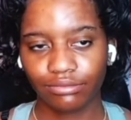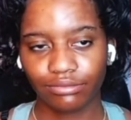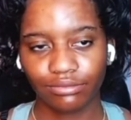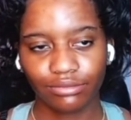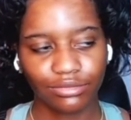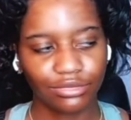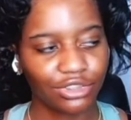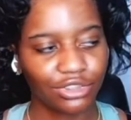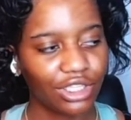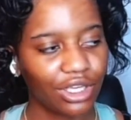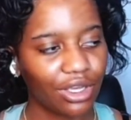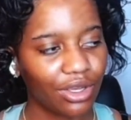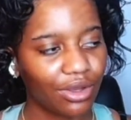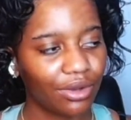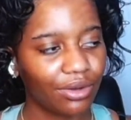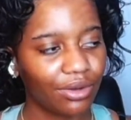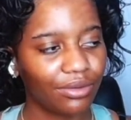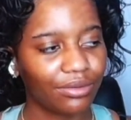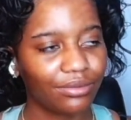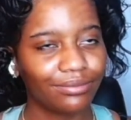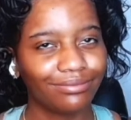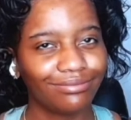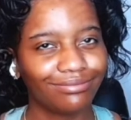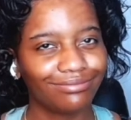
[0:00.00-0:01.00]

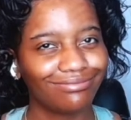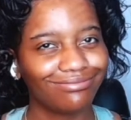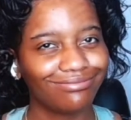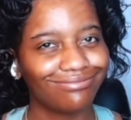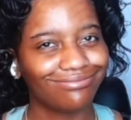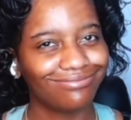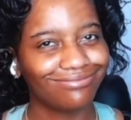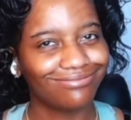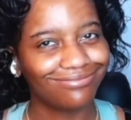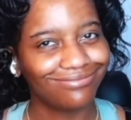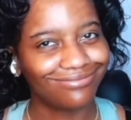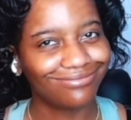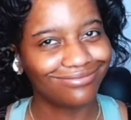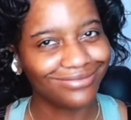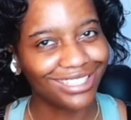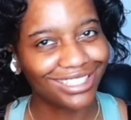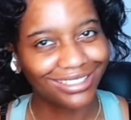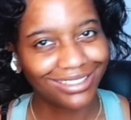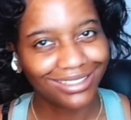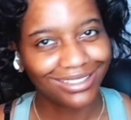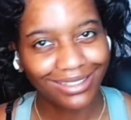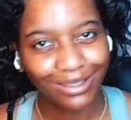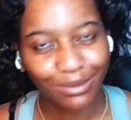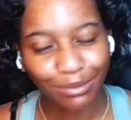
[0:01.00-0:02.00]
So, this
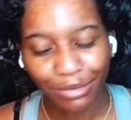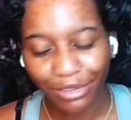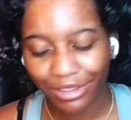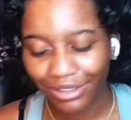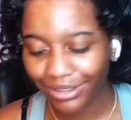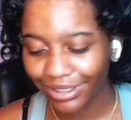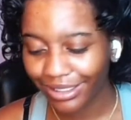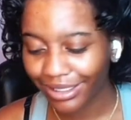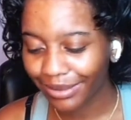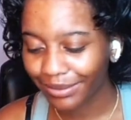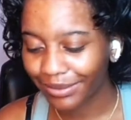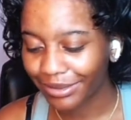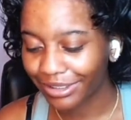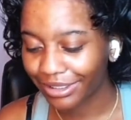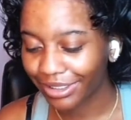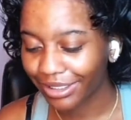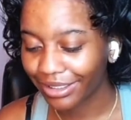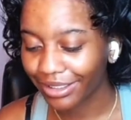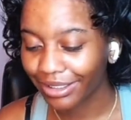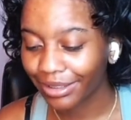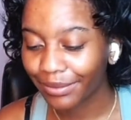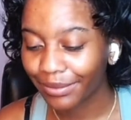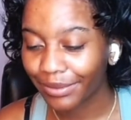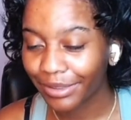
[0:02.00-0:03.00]
is the part that I be
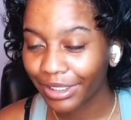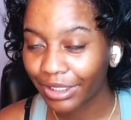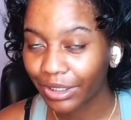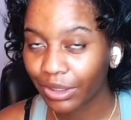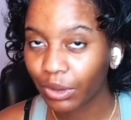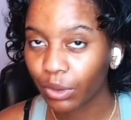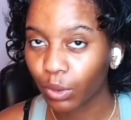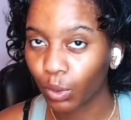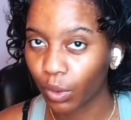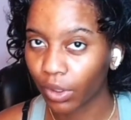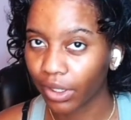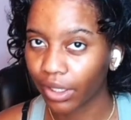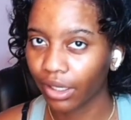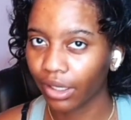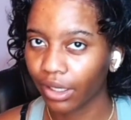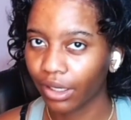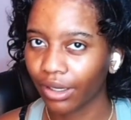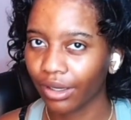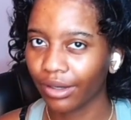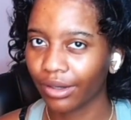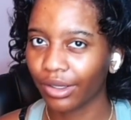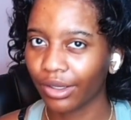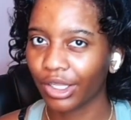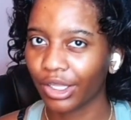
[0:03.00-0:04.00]
talking about
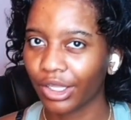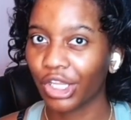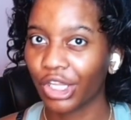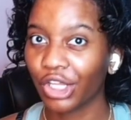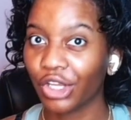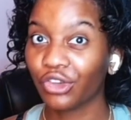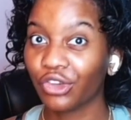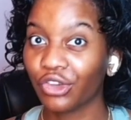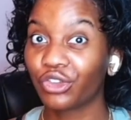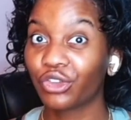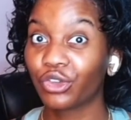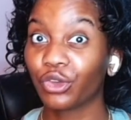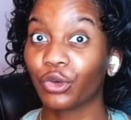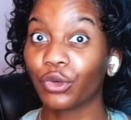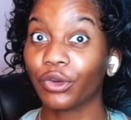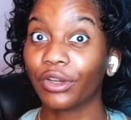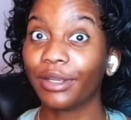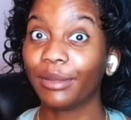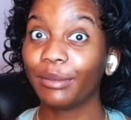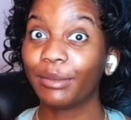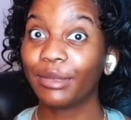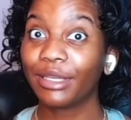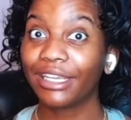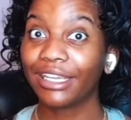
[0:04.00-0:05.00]
where they're
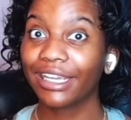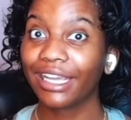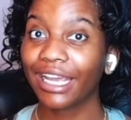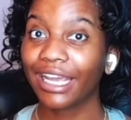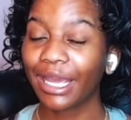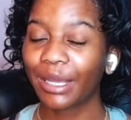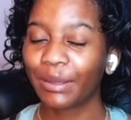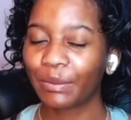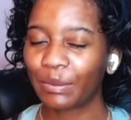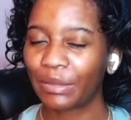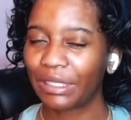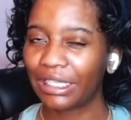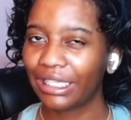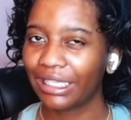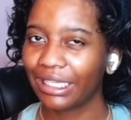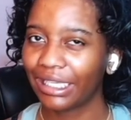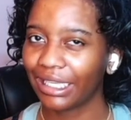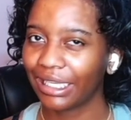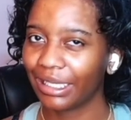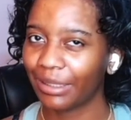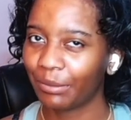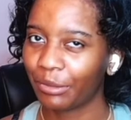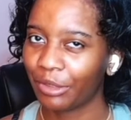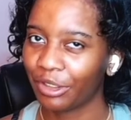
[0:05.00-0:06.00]
screaming at me,
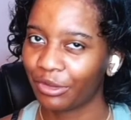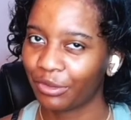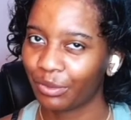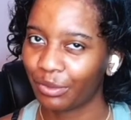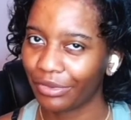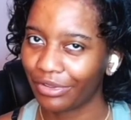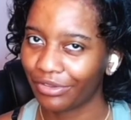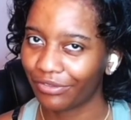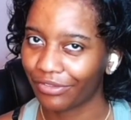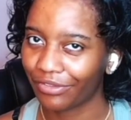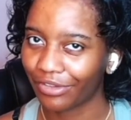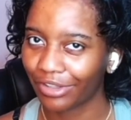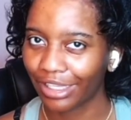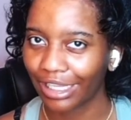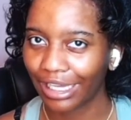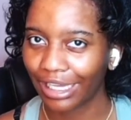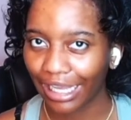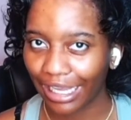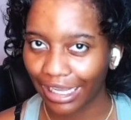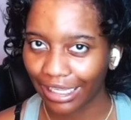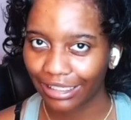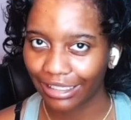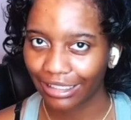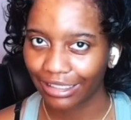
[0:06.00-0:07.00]
and it makes me feel like
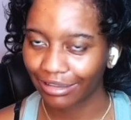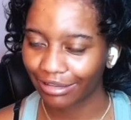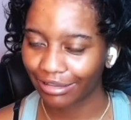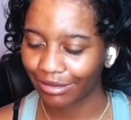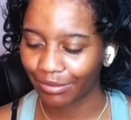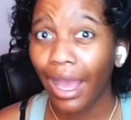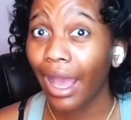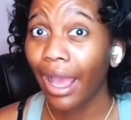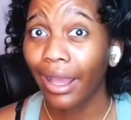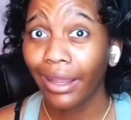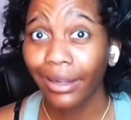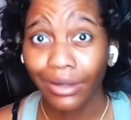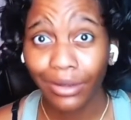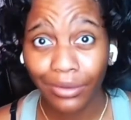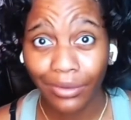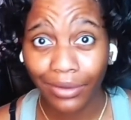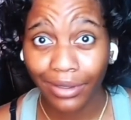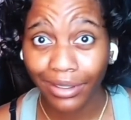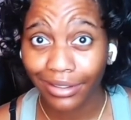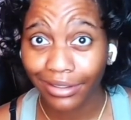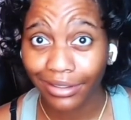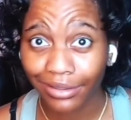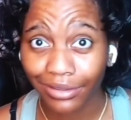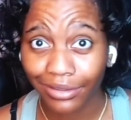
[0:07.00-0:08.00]
I did something. I know I
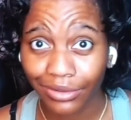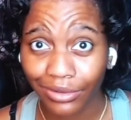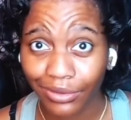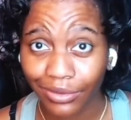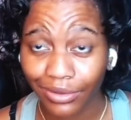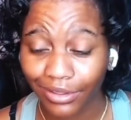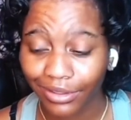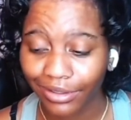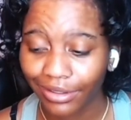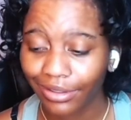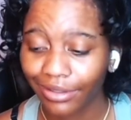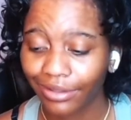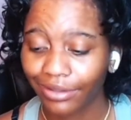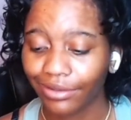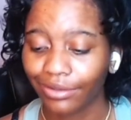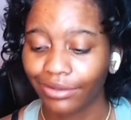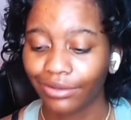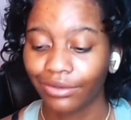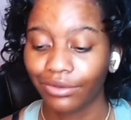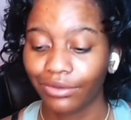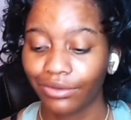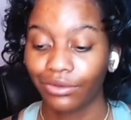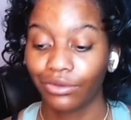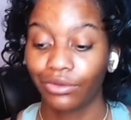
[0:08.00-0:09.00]
didn't do anything.
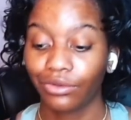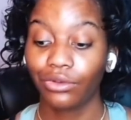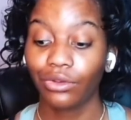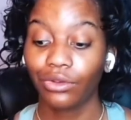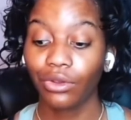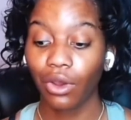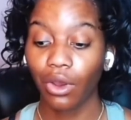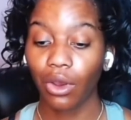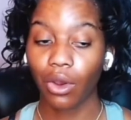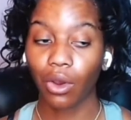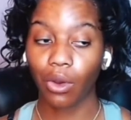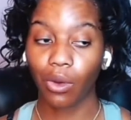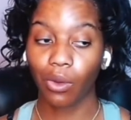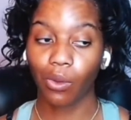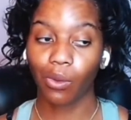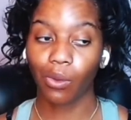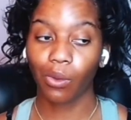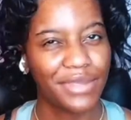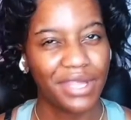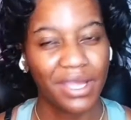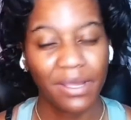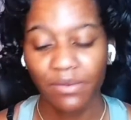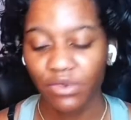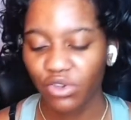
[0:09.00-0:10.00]
So,
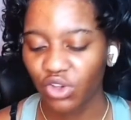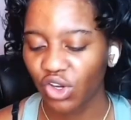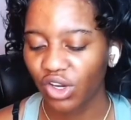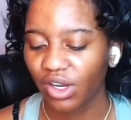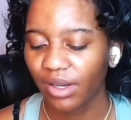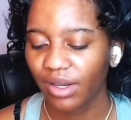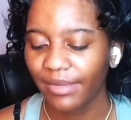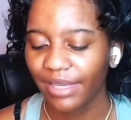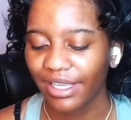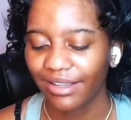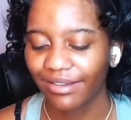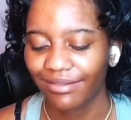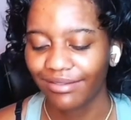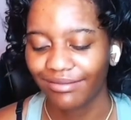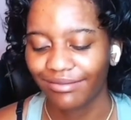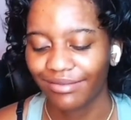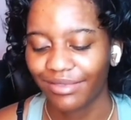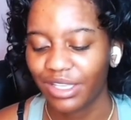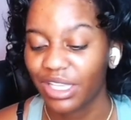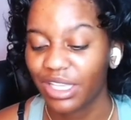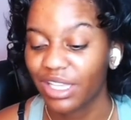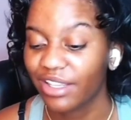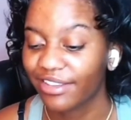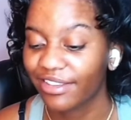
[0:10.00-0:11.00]
them screaming
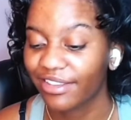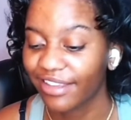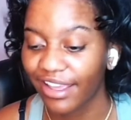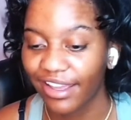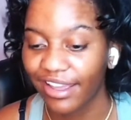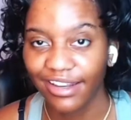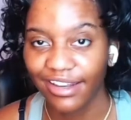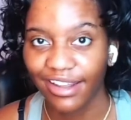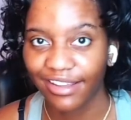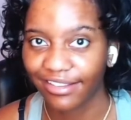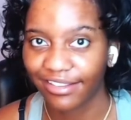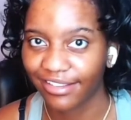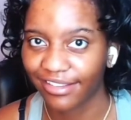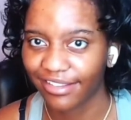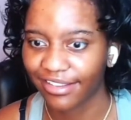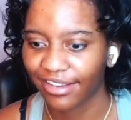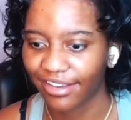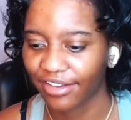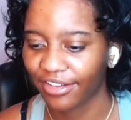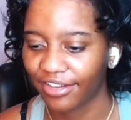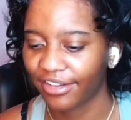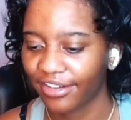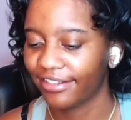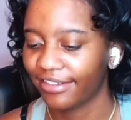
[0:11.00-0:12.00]
is unnecessary.